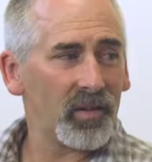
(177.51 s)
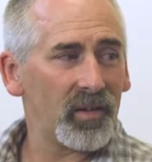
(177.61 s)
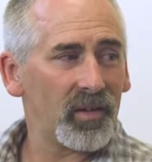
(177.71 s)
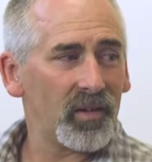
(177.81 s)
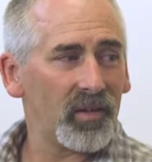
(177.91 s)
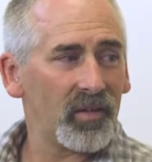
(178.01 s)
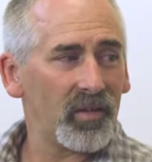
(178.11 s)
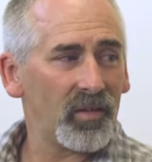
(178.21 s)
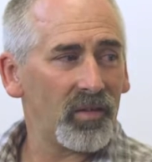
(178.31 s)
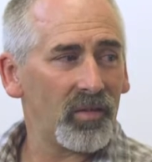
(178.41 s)

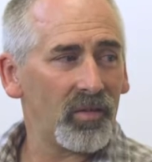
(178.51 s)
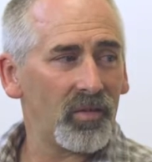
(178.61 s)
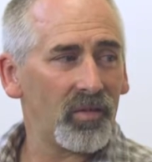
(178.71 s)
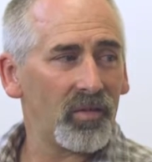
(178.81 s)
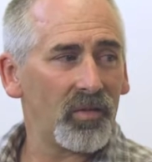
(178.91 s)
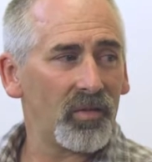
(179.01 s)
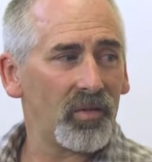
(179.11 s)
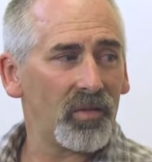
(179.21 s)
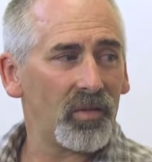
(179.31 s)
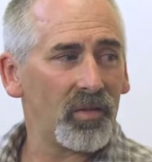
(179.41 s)

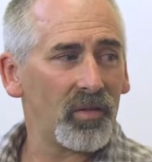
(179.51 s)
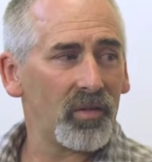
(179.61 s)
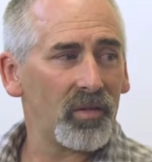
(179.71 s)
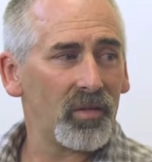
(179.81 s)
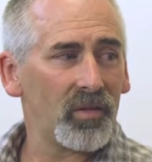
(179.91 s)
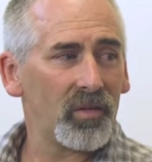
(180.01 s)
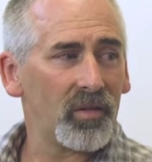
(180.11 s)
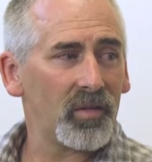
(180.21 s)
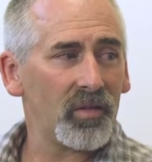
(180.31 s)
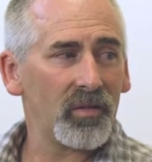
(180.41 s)

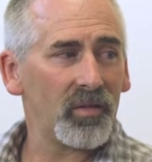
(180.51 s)
This person isn't speaking.